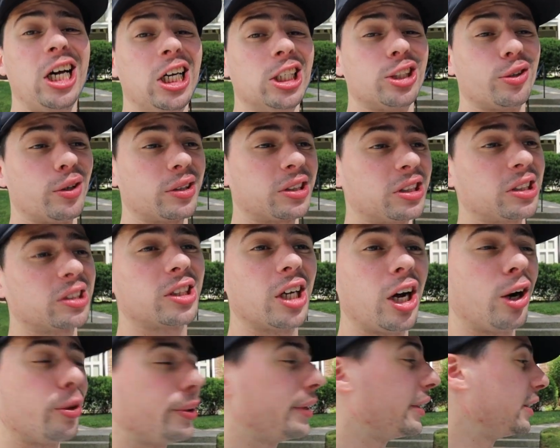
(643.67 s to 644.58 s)
So let's just
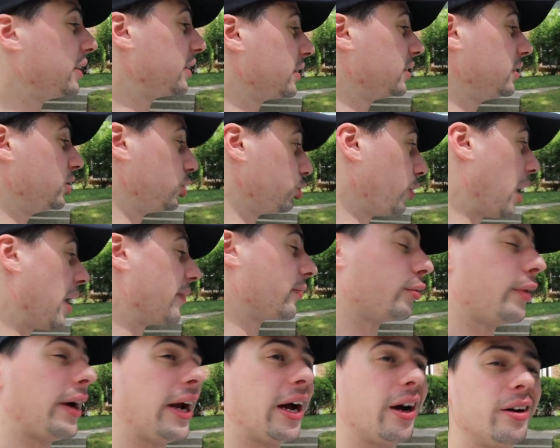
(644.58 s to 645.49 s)
go in, drive
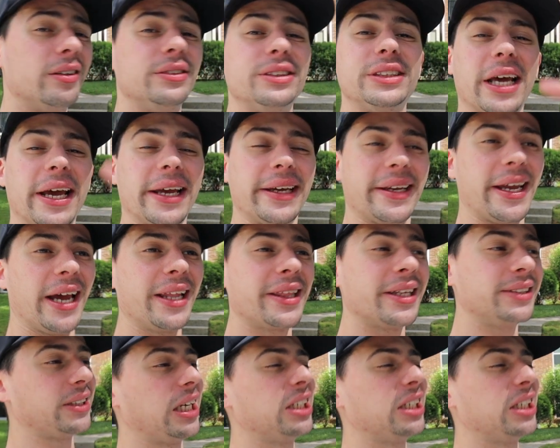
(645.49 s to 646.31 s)
around, and get this.